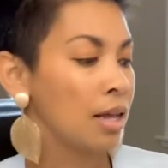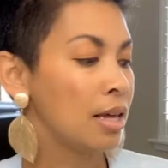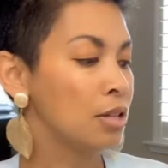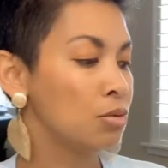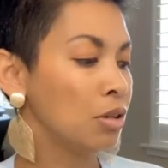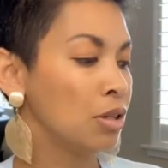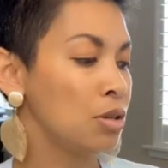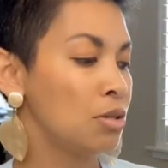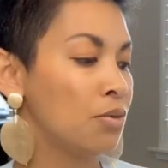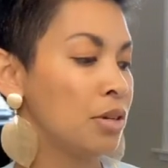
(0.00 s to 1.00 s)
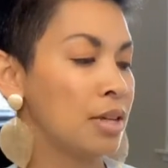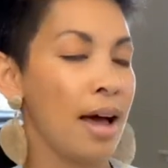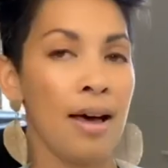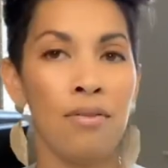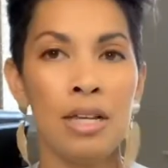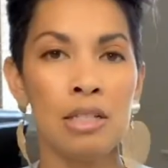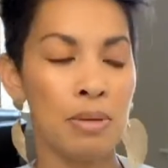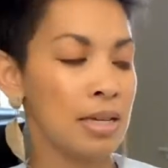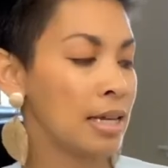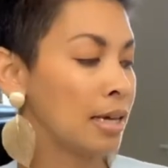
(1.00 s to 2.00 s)
it's really useful to have this
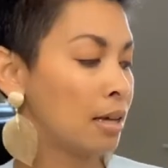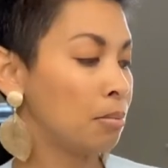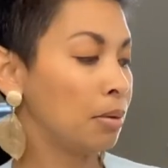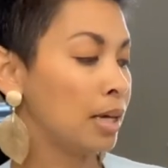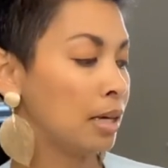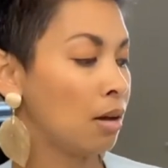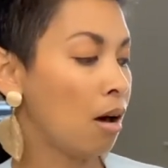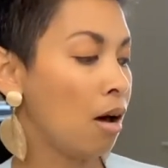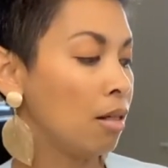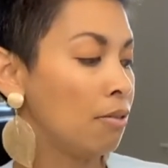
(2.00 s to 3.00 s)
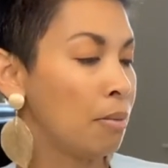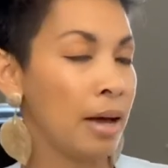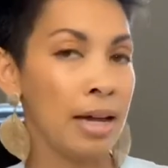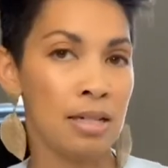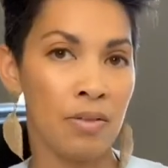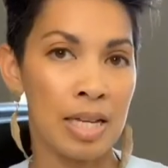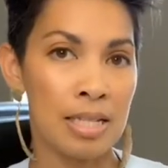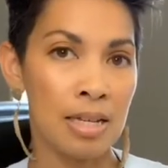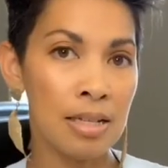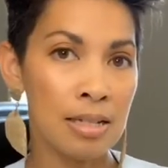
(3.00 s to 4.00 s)
because I can plug in all of my
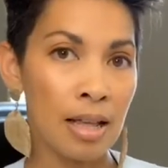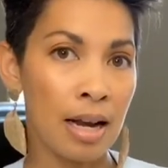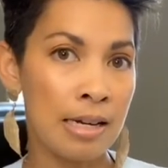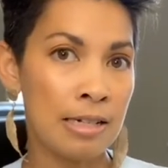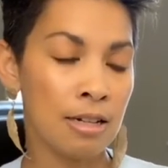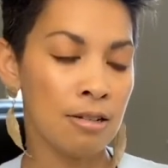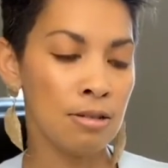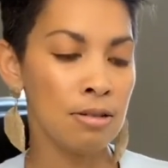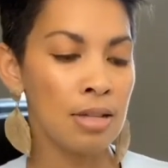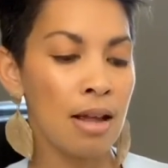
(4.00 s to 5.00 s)
devices that I need to use,